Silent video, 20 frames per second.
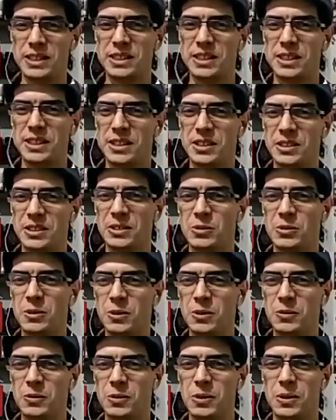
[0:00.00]
writing
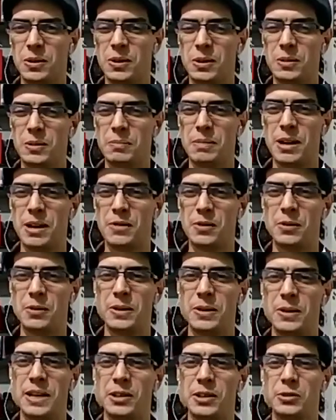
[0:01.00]
another one for
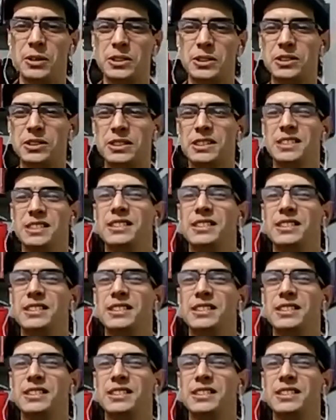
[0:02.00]
Python language.